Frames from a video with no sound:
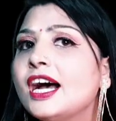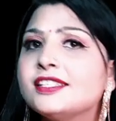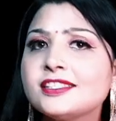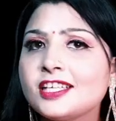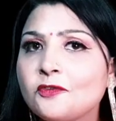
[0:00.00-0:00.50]

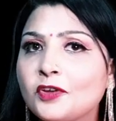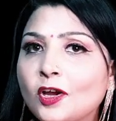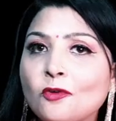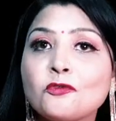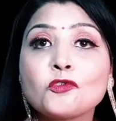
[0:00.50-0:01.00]
Another
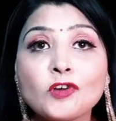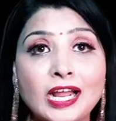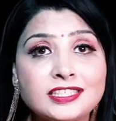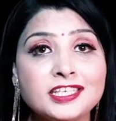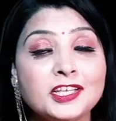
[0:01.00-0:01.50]
way of
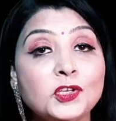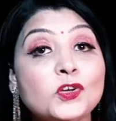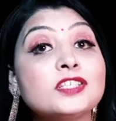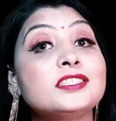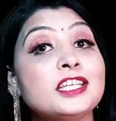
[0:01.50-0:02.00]
writing
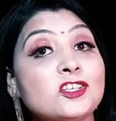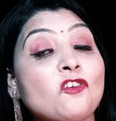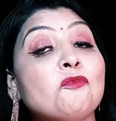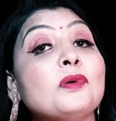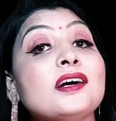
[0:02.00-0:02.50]
your date
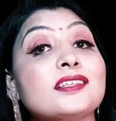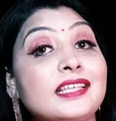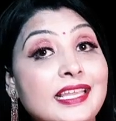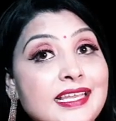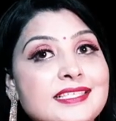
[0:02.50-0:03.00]
of
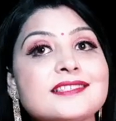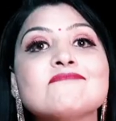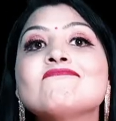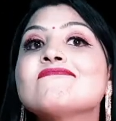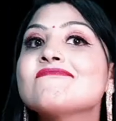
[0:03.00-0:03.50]
birth is
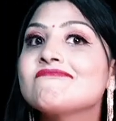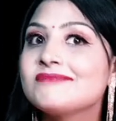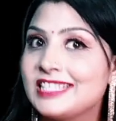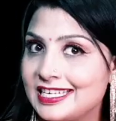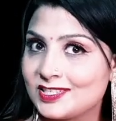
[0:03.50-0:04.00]

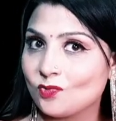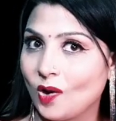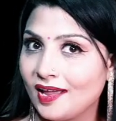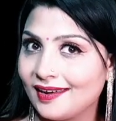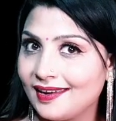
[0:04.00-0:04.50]
this
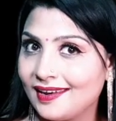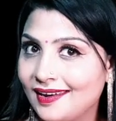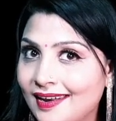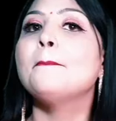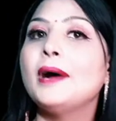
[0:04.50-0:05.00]
one.
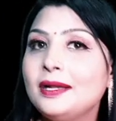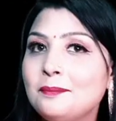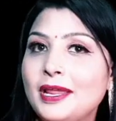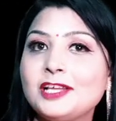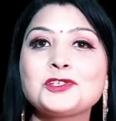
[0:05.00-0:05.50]
But
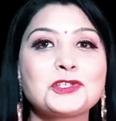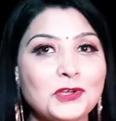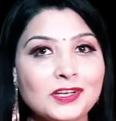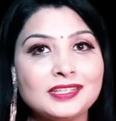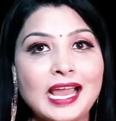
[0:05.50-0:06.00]
make
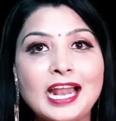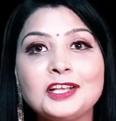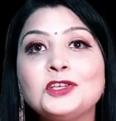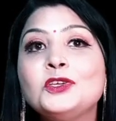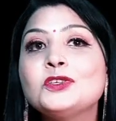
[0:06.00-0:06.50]
sure
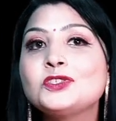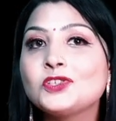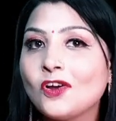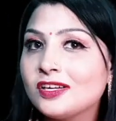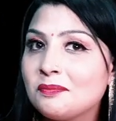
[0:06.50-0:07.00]
that you
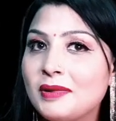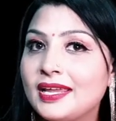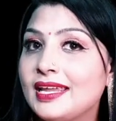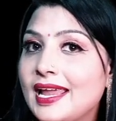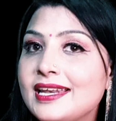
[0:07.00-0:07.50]
don't
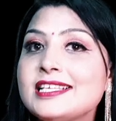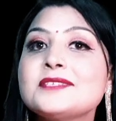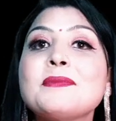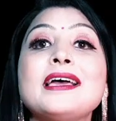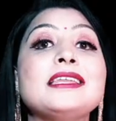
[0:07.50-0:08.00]
make any
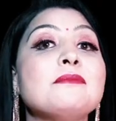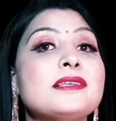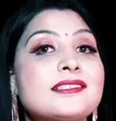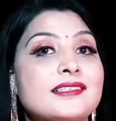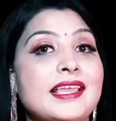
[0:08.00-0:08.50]
spelling
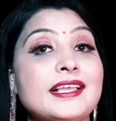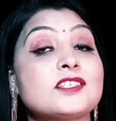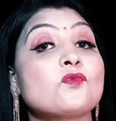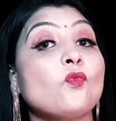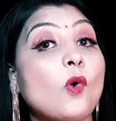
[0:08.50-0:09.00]

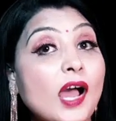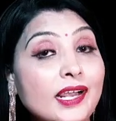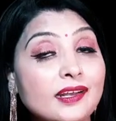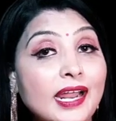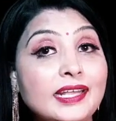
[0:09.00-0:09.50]
mistakes
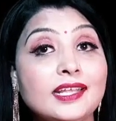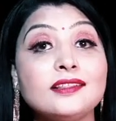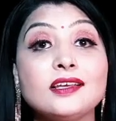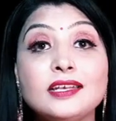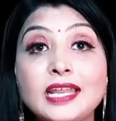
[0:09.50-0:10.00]
while
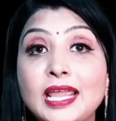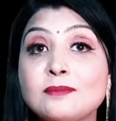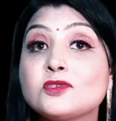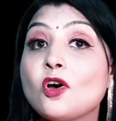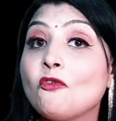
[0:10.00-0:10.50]
writing the
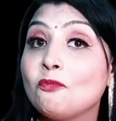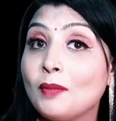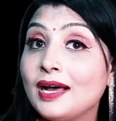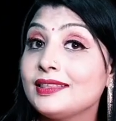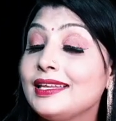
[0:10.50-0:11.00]
names of
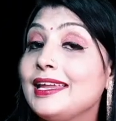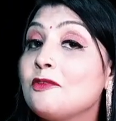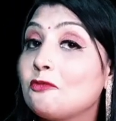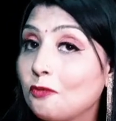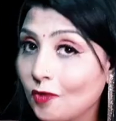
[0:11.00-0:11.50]
month
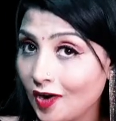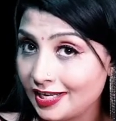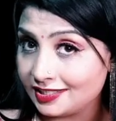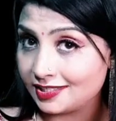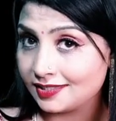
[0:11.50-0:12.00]
in
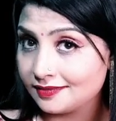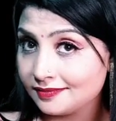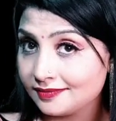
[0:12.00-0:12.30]
French.